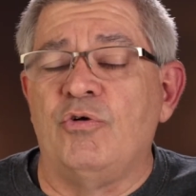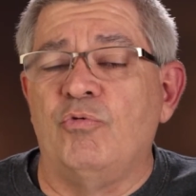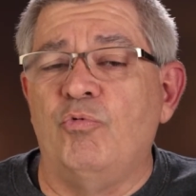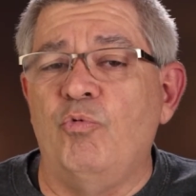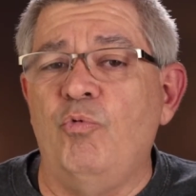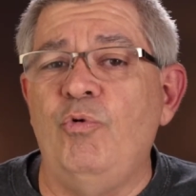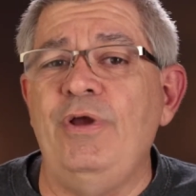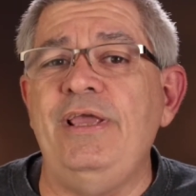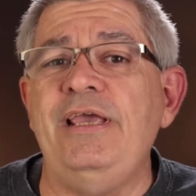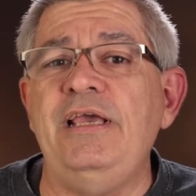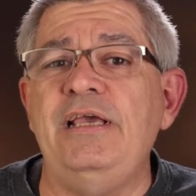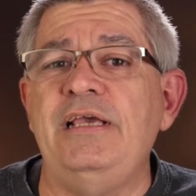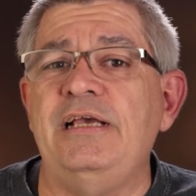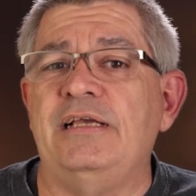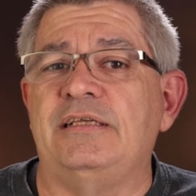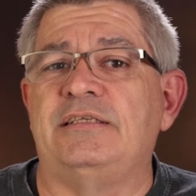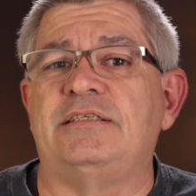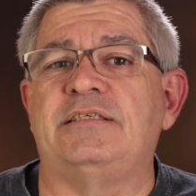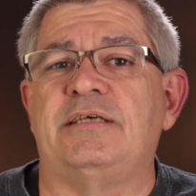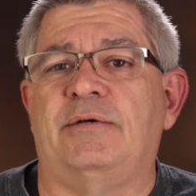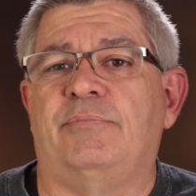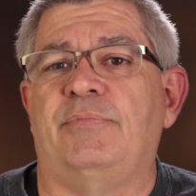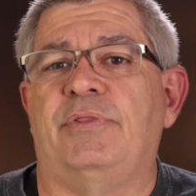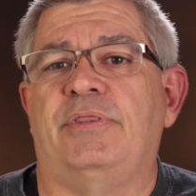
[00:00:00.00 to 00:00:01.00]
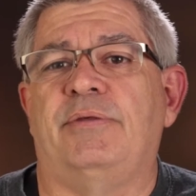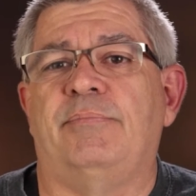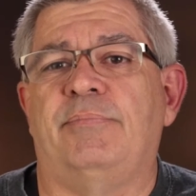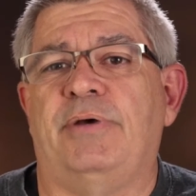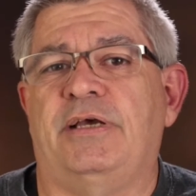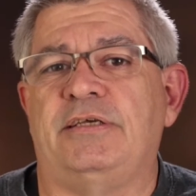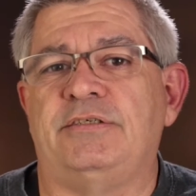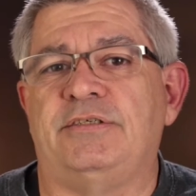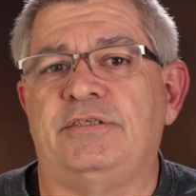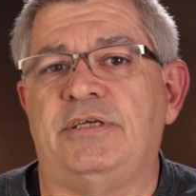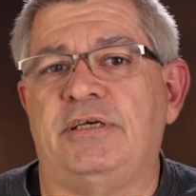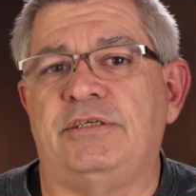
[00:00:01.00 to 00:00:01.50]
We get some of the
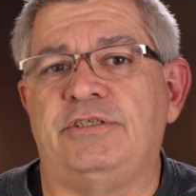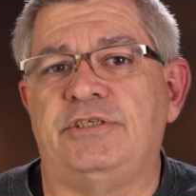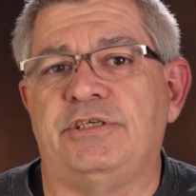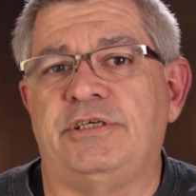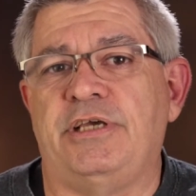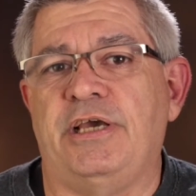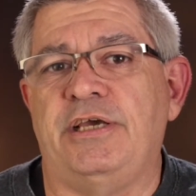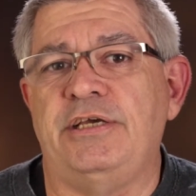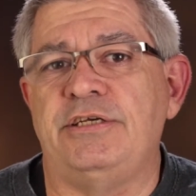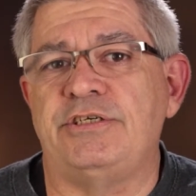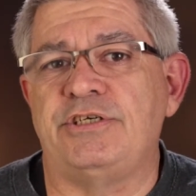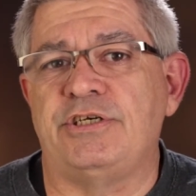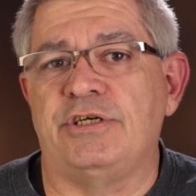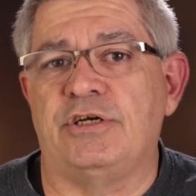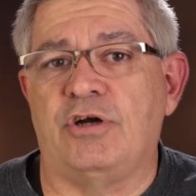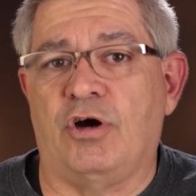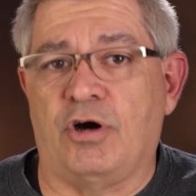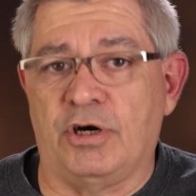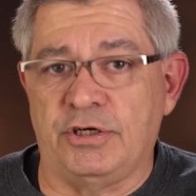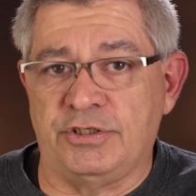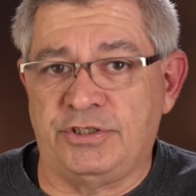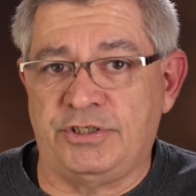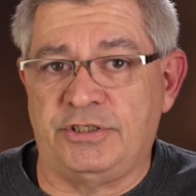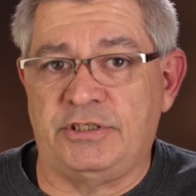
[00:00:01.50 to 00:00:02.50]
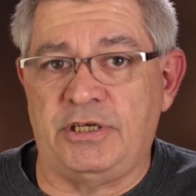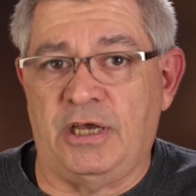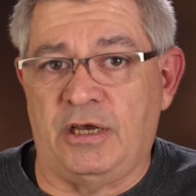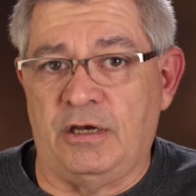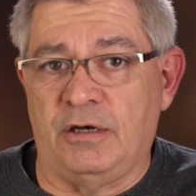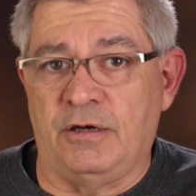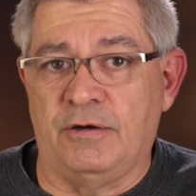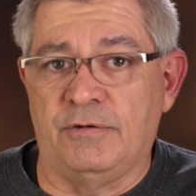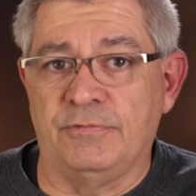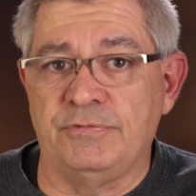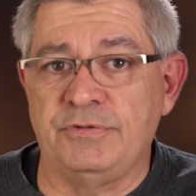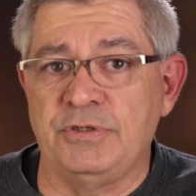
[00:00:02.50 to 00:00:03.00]
best education
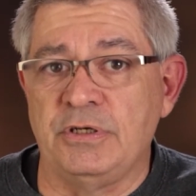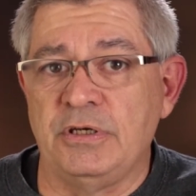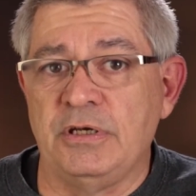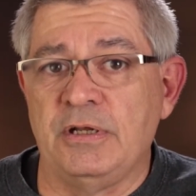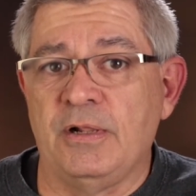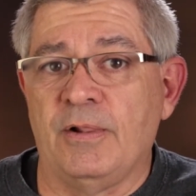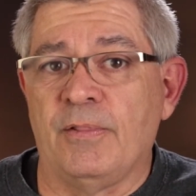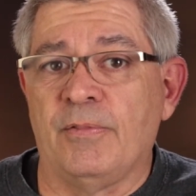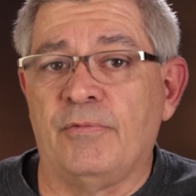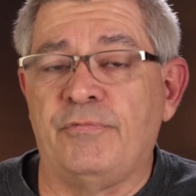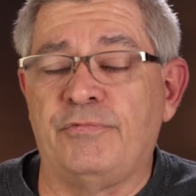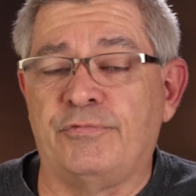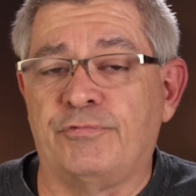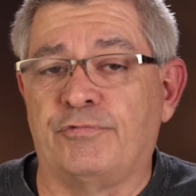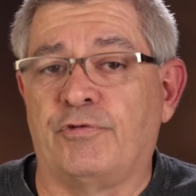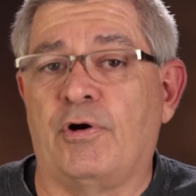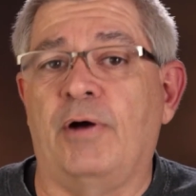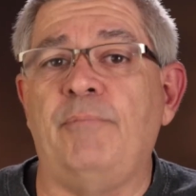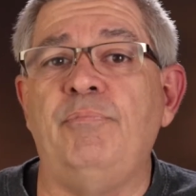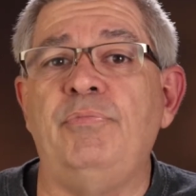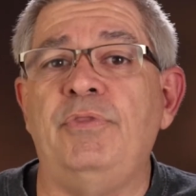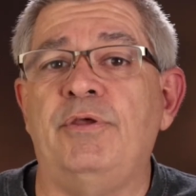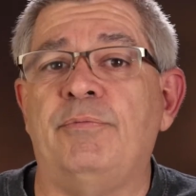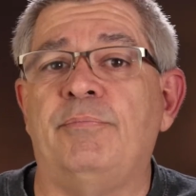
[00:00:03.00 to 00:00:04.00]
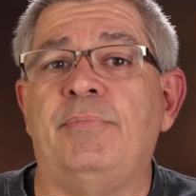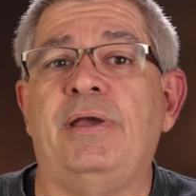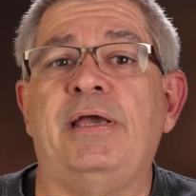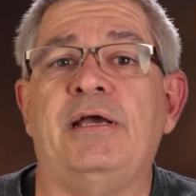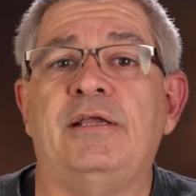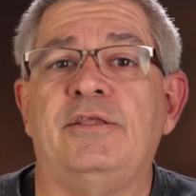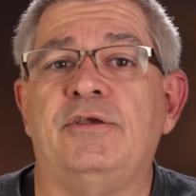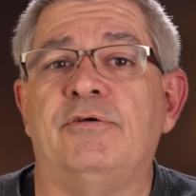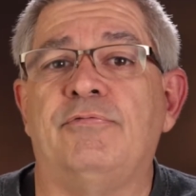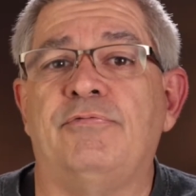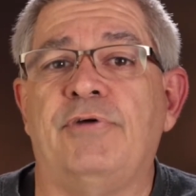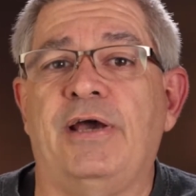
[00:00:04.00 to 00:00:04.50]
ourselves from the
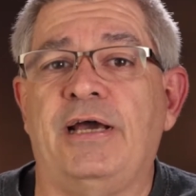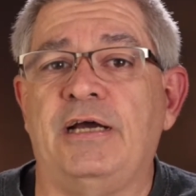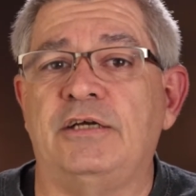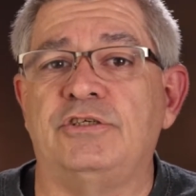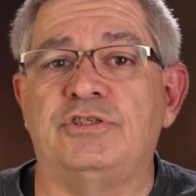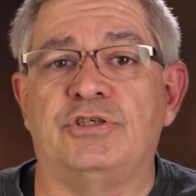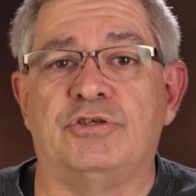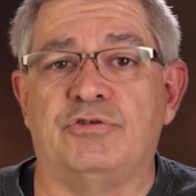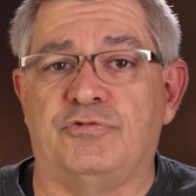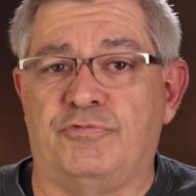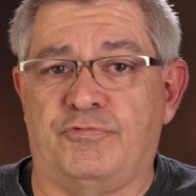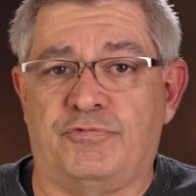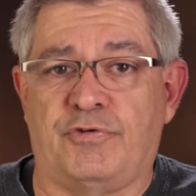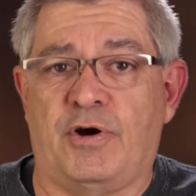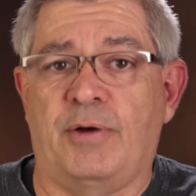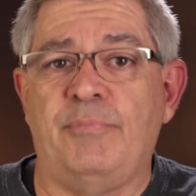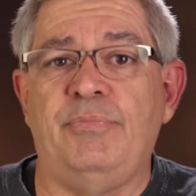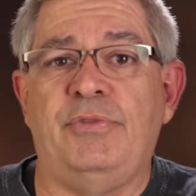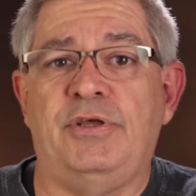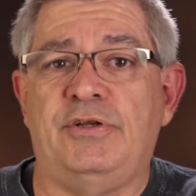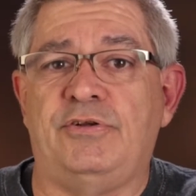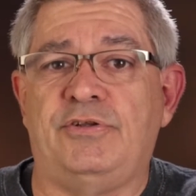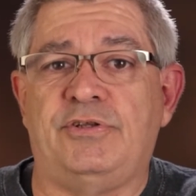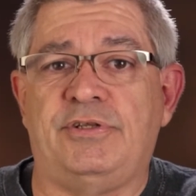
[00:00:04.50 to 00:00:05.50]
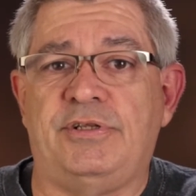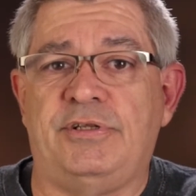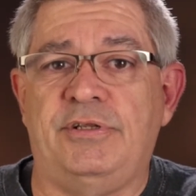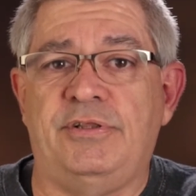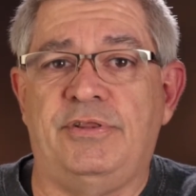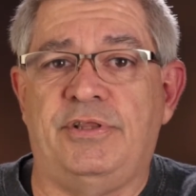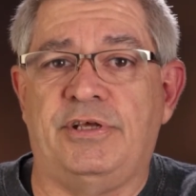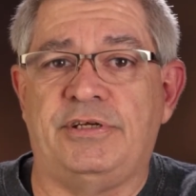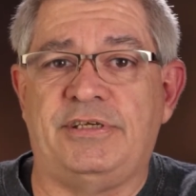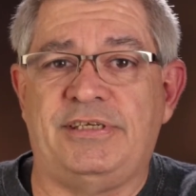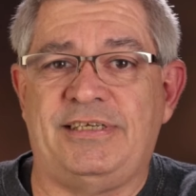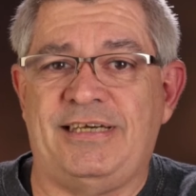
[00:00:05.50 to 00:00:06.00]
manufacturers, from
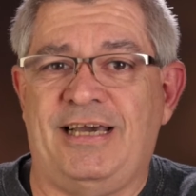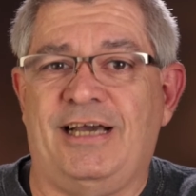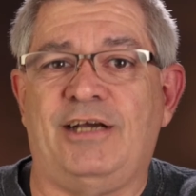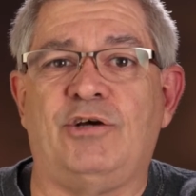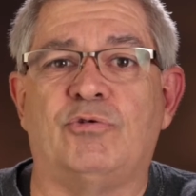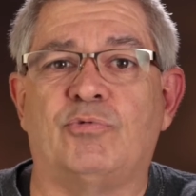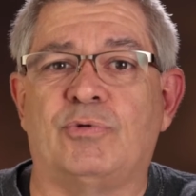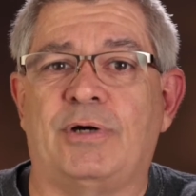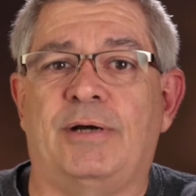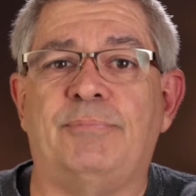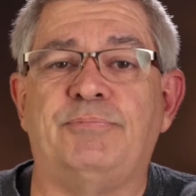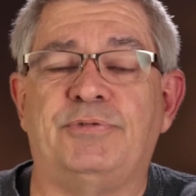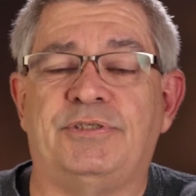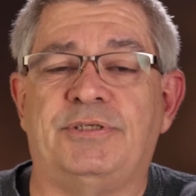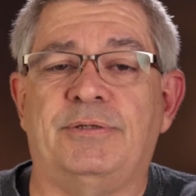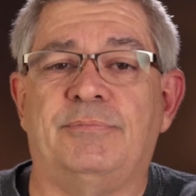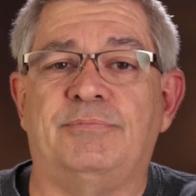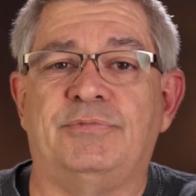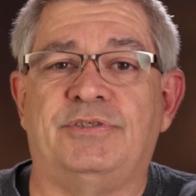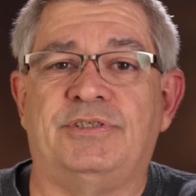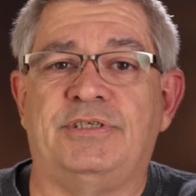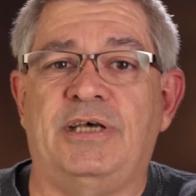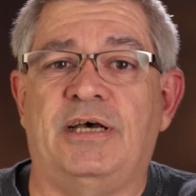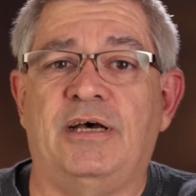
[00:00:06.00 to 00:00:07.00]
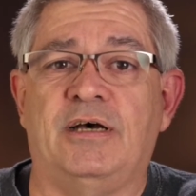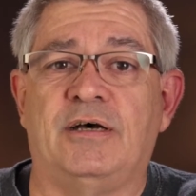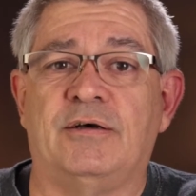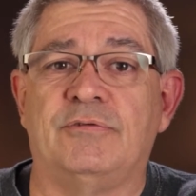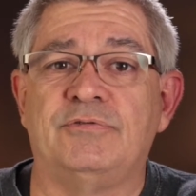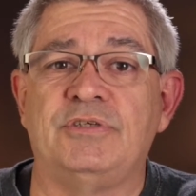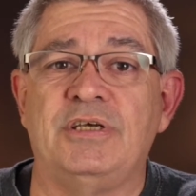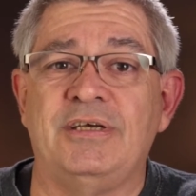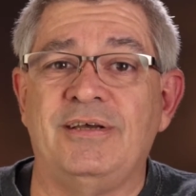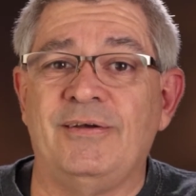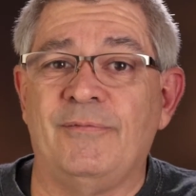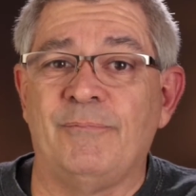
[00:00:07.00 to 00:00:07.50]
the tech reps
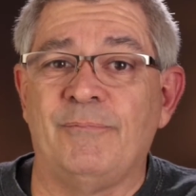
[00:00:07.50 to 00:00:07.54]
themselves.